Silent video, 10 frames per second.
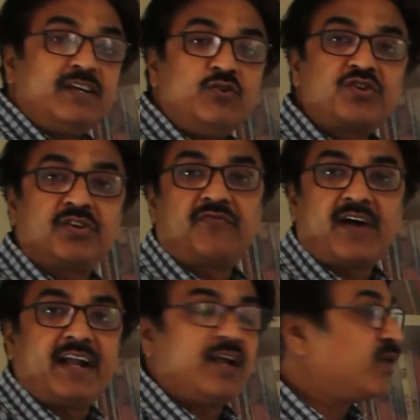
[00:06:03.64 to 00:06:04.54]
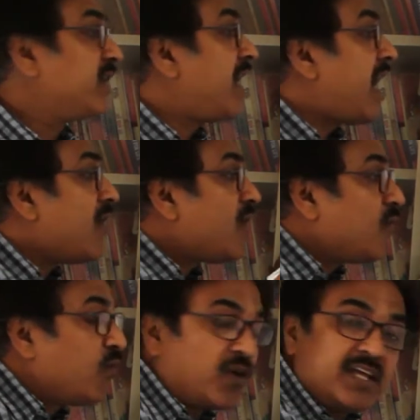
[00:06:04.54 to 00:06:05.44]
You should find out
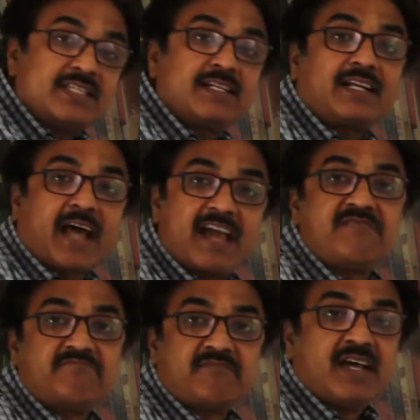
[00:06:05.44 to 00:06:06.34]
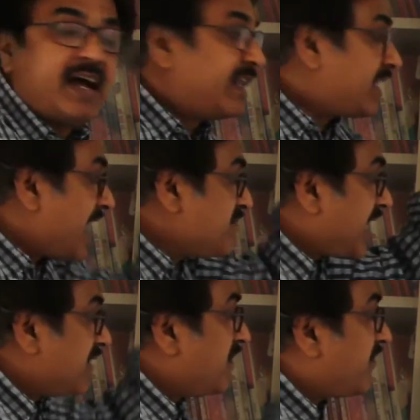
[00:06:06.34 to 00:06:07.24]
what is the time, and time
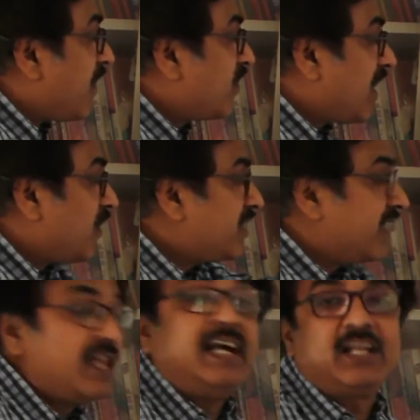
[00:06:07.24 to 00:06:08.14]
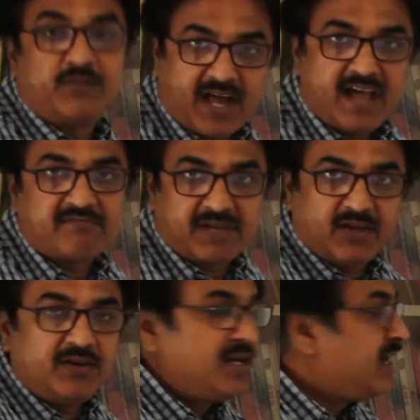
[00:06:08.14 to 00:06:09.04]
can be found out, relative time,
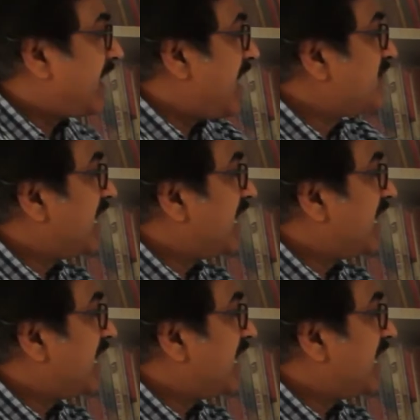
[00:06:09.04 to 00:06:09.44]
time